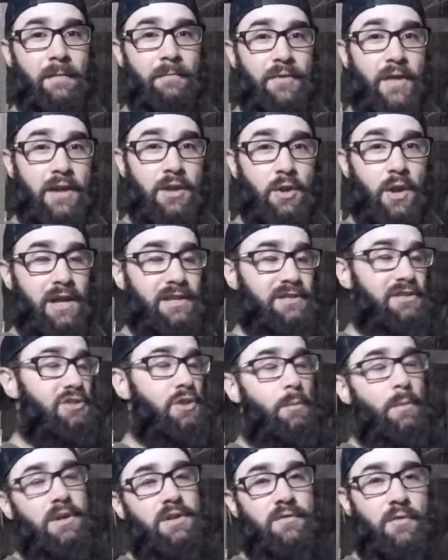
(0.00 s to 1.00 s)
Thank you guys so
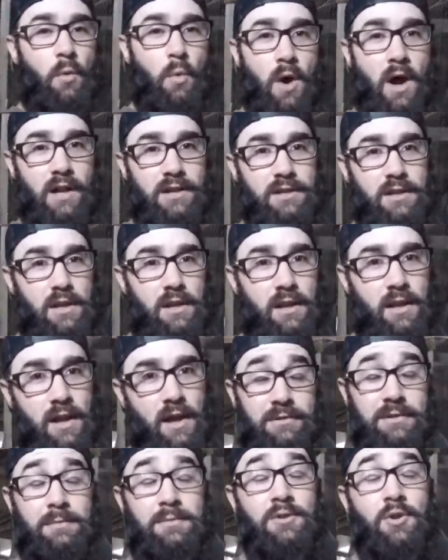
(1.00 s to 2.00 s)
much for watching.
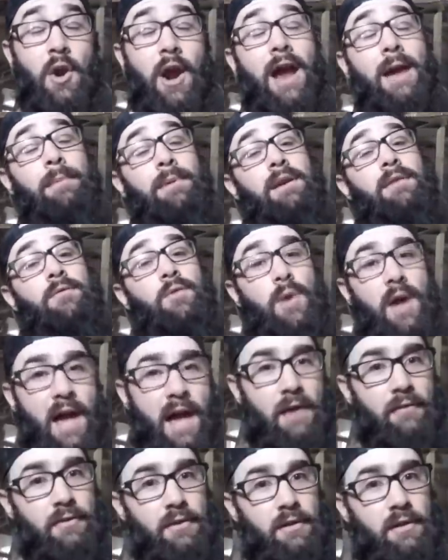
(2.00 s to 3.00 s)
Subscribe if you
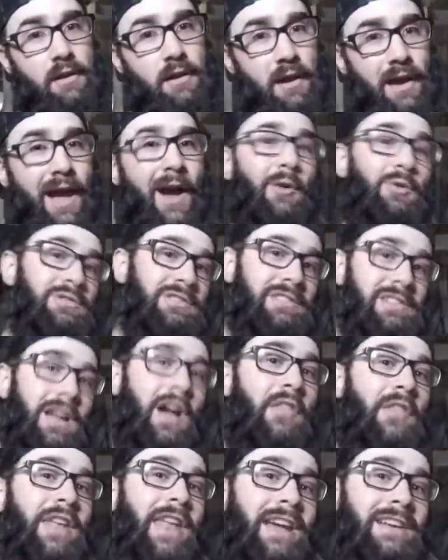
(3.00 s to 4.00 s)
haven't, and we'll see you on
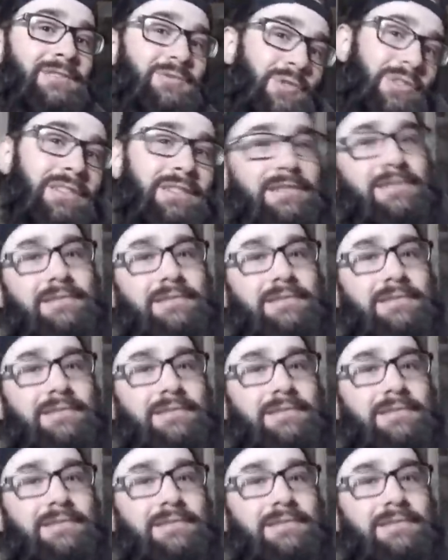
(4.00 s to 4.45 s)
the next one.